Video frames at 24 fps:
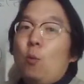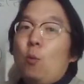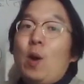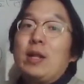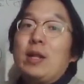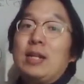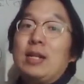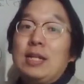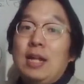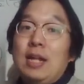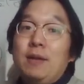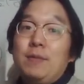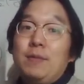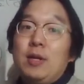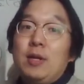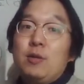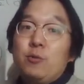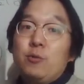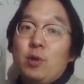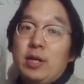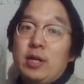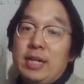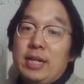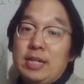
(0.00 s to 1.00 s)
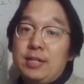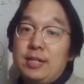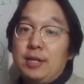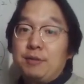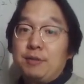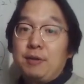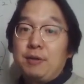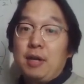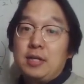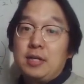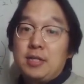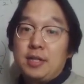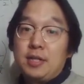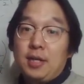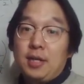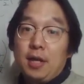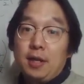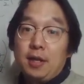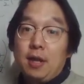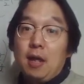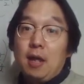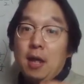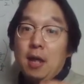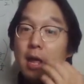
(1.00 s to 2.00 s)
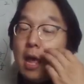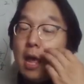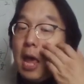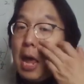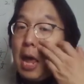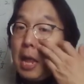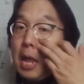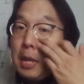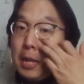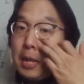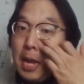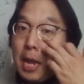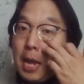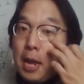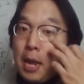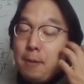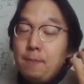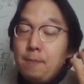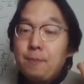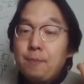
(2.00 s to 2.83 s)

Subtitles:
level you are integrating it, and then